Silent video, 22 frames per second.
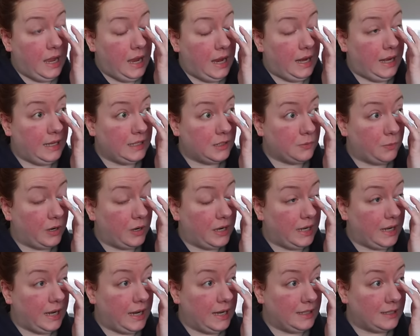it is what
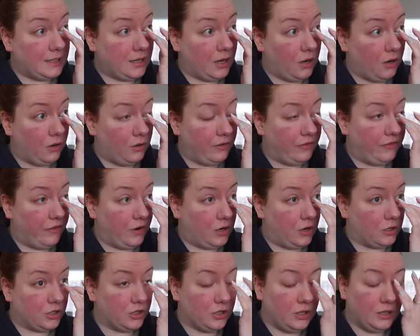it is,
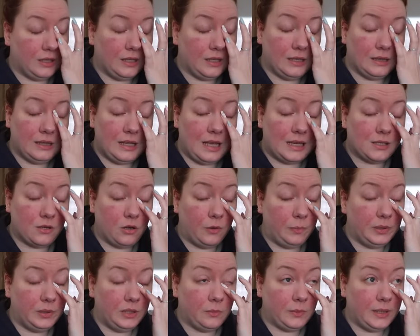unfortunately. The last
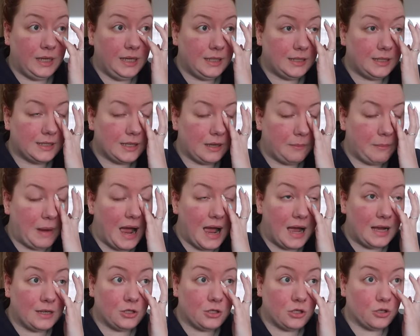couple of weeks,
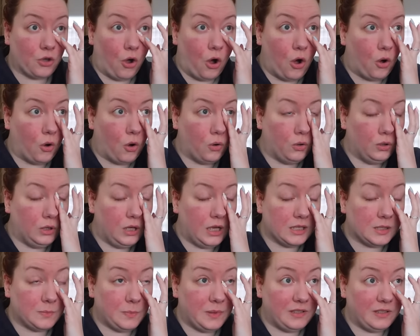March as a whole
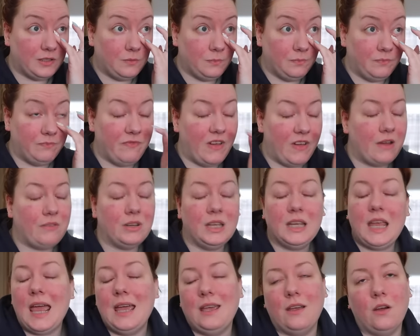has been
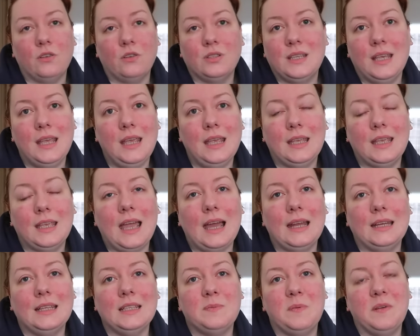very chaotic
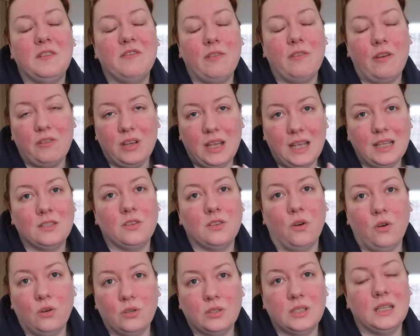and it's been very
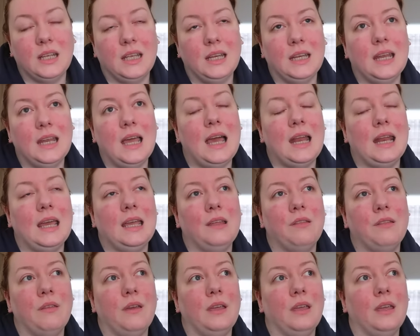exhausting. And
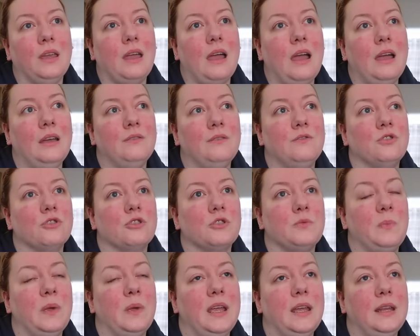I think I've
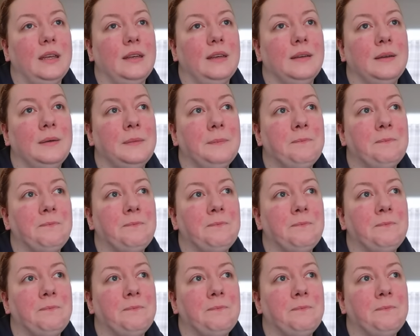just been